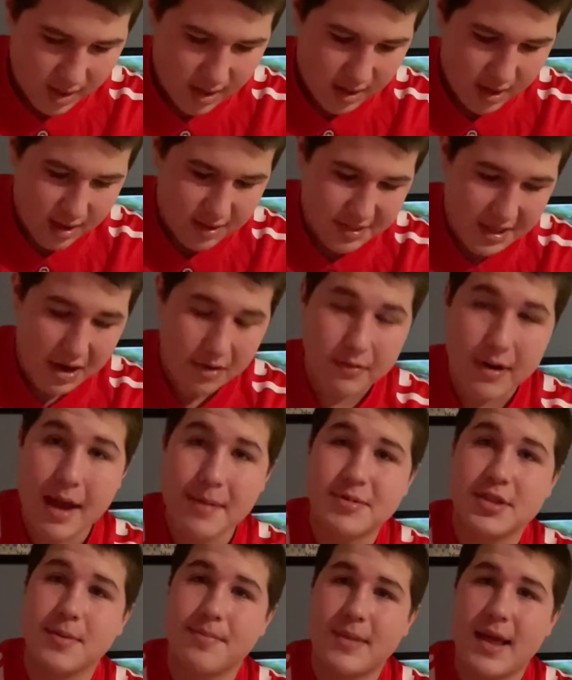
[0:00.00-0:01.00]
that
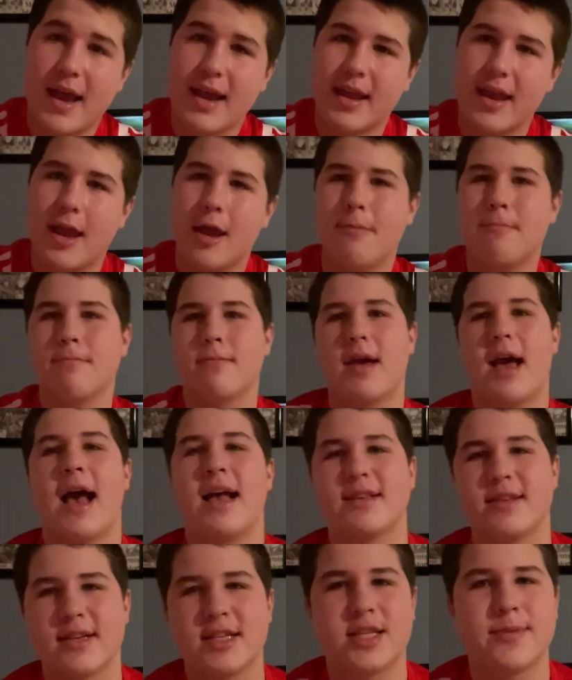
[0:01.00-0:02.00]
wraps up that game
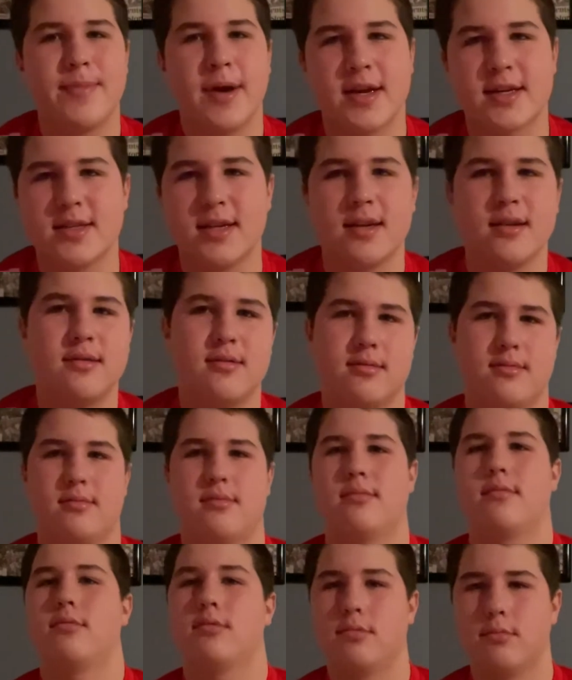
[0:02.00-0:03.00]
as expected.
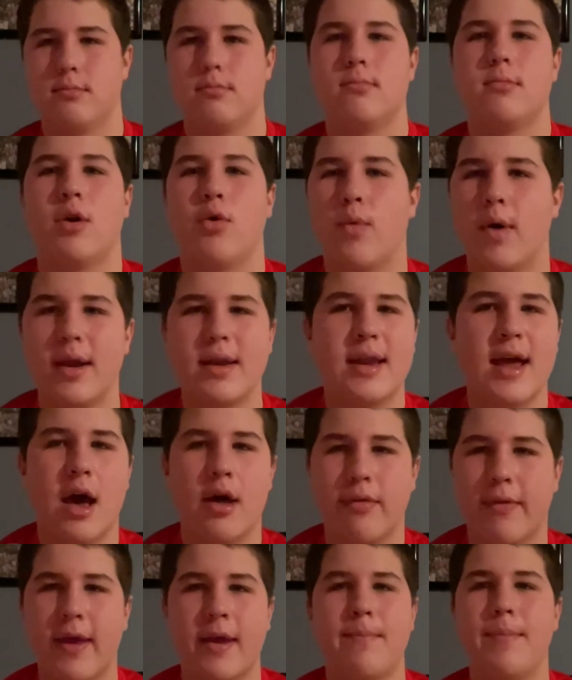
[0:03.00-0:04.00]
It went
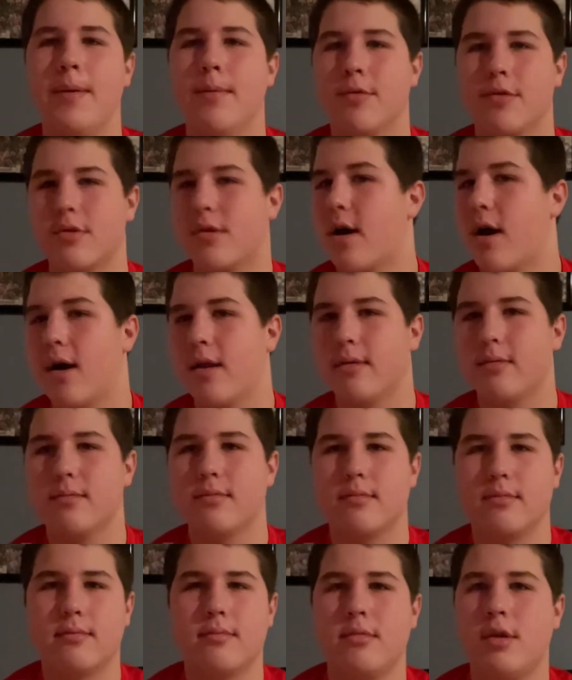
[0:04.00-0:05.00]
down like people thought.
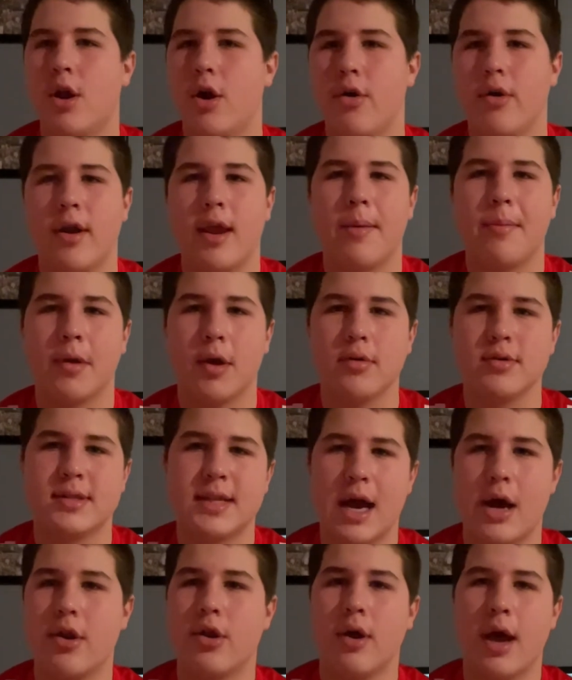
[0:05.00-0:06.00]
Notre Dame goes
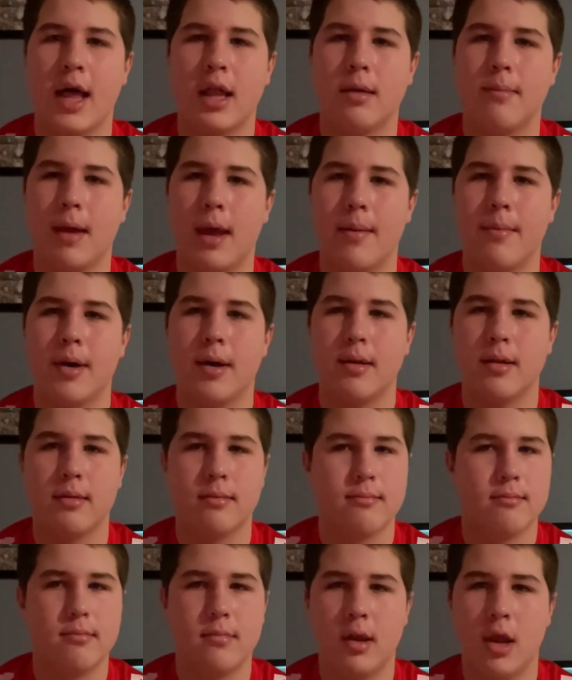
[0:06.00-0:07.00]
down to Alabama.
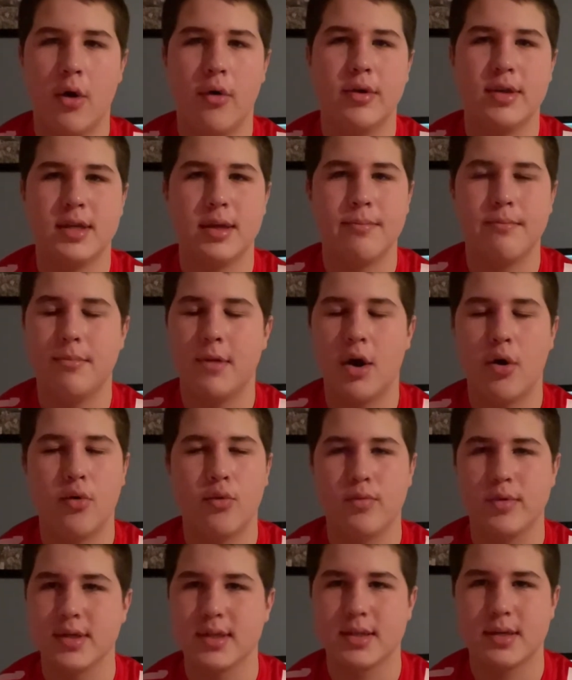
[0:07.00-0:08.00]
No one
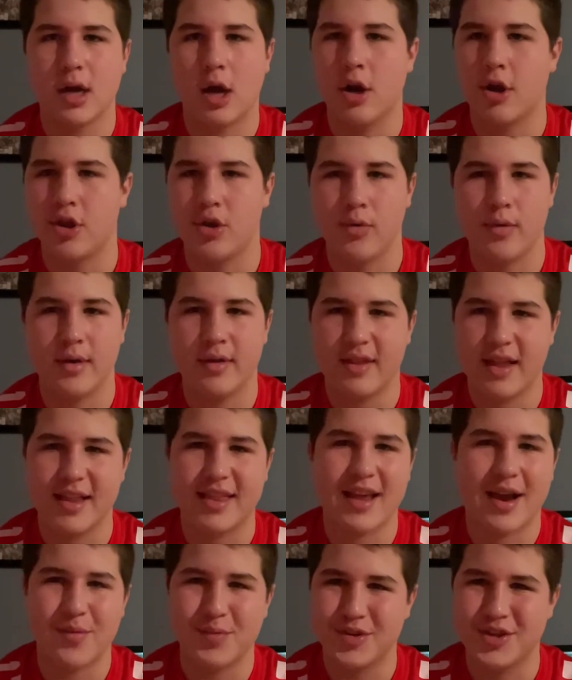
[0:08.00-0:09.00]
was arguing that
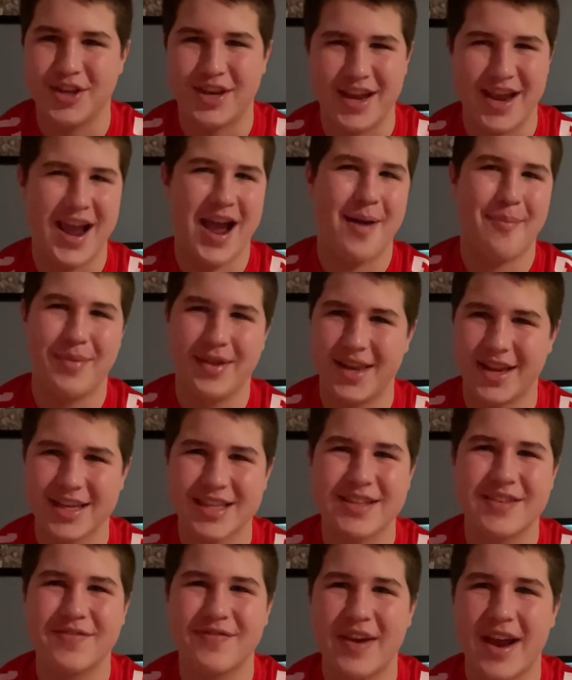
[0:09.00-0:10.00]
was going to happen. In
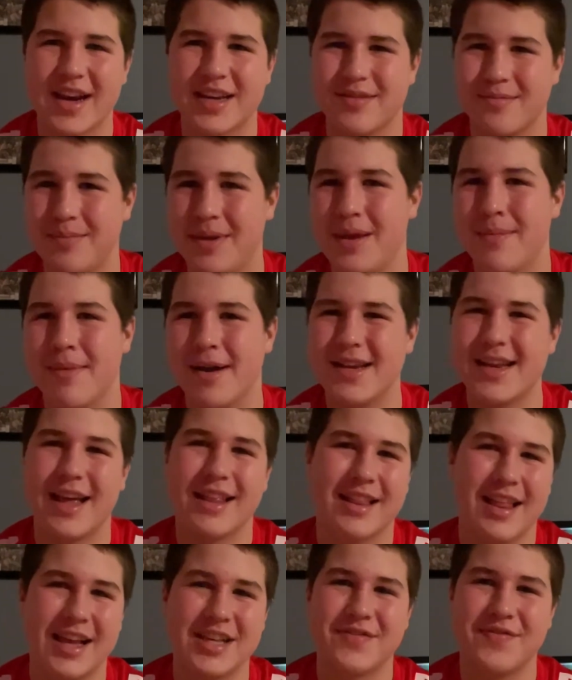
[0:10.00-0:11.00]
fact, me and my dad in
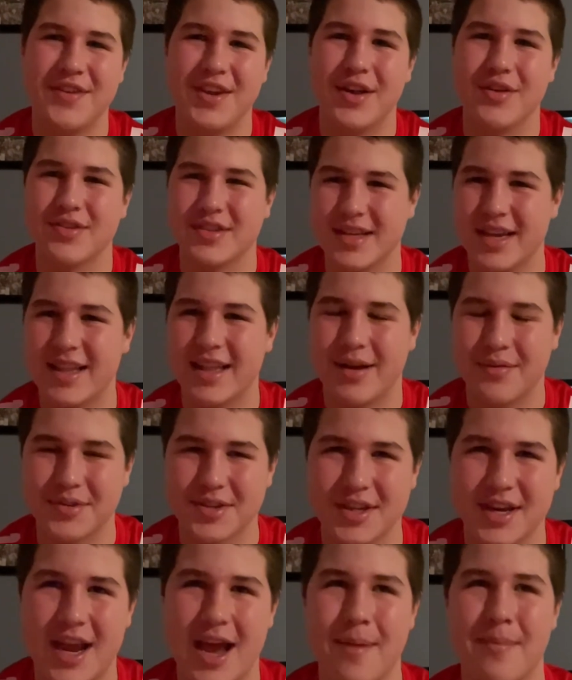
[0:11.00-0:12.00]
the last video said that was
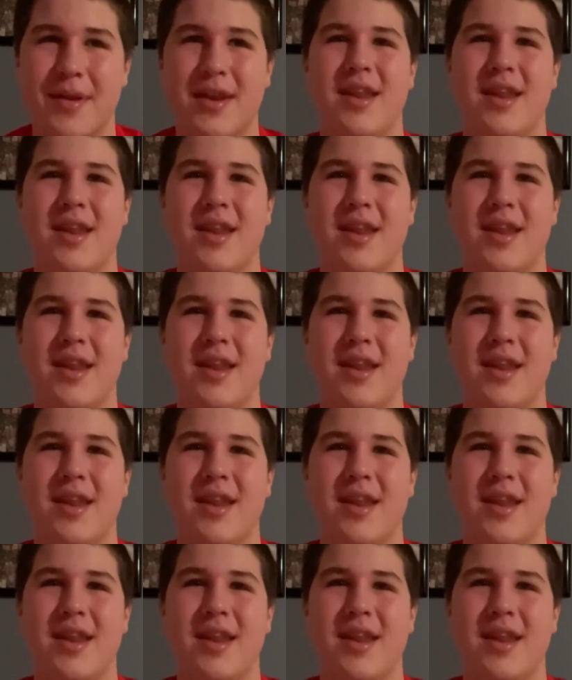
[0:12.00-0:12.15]
going to happen.